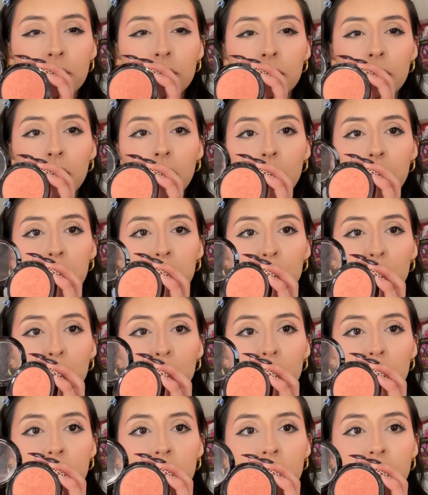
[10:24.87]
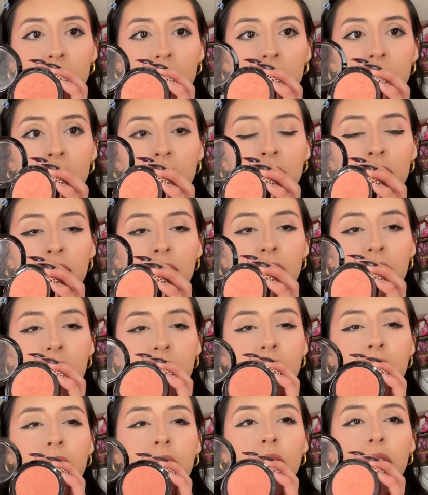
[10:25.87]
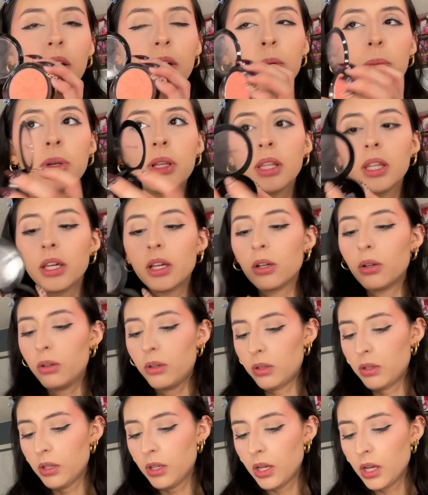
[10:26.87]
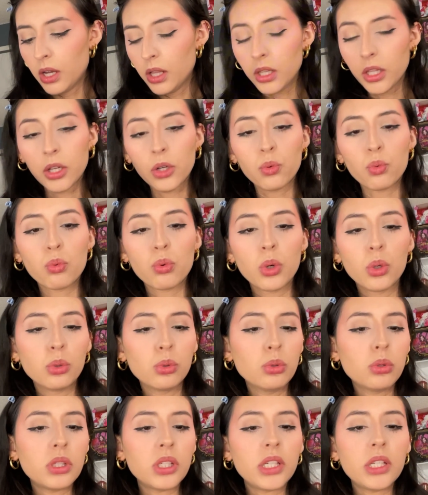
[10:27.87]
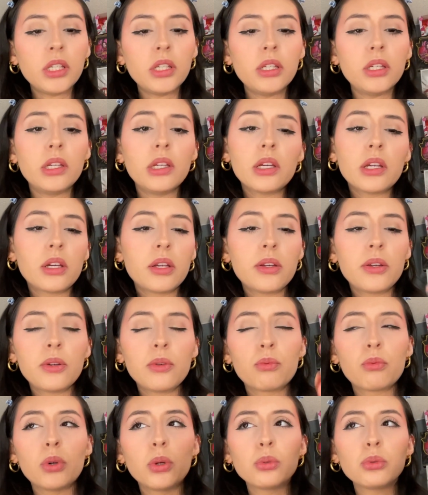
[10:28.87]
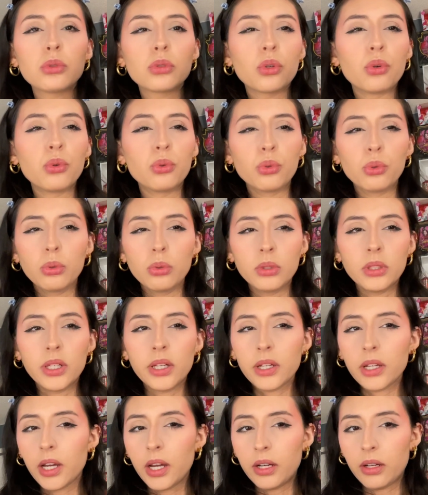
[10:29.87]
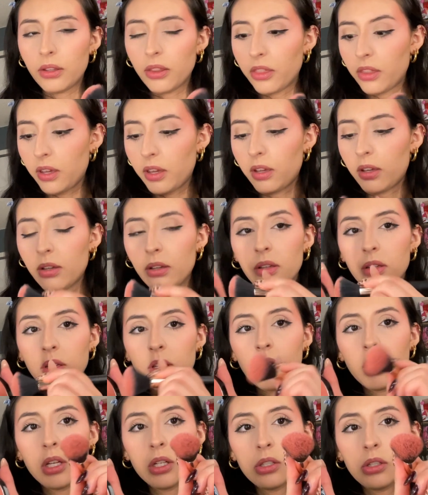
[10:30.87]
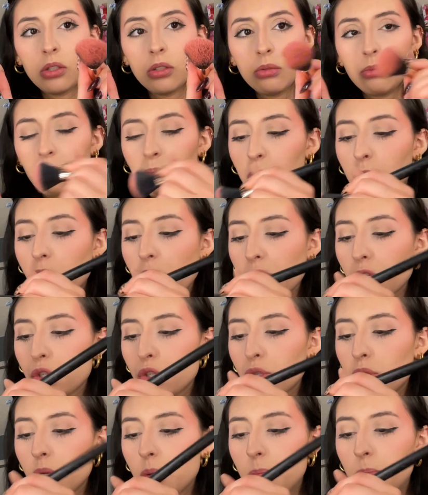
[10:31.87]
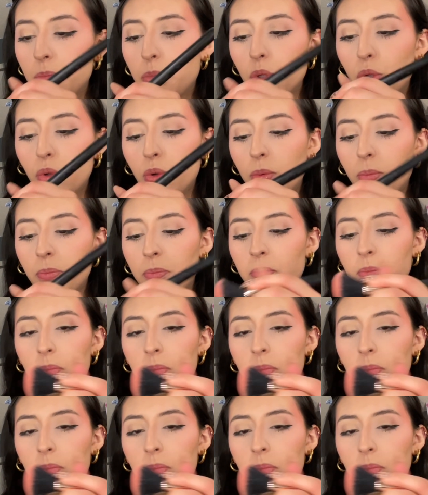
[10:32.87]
Like, boom, you guys can see it's like a little bit like a rosy rose gold kind of thing. Brush, boom,